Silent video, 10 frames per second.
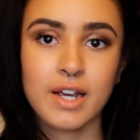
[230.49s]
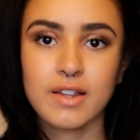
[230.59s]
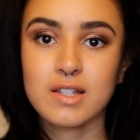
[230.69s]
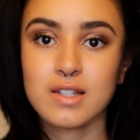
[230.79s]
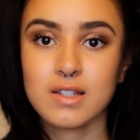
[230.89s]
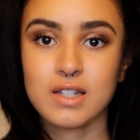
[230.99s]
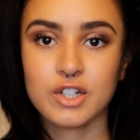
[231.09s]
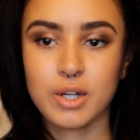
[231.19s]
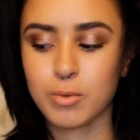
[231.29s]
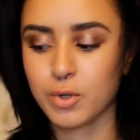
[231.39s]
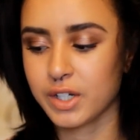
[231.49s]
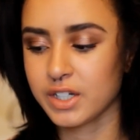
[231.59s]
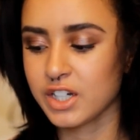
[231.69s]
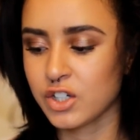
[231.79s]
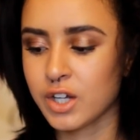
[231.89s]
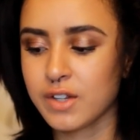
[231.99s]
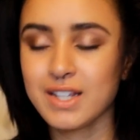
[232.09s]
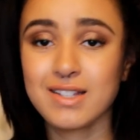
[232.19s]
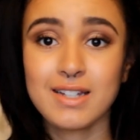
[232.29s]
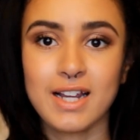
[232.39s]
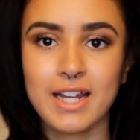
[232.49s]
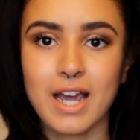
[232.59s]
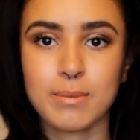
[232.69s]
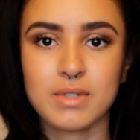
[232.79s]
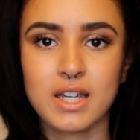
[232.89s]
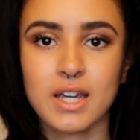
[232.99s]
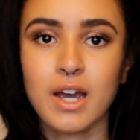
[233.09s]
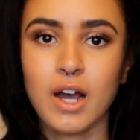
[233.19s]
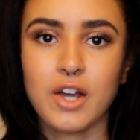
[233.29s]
this is the shampoo and conditioner. These are nearly empty.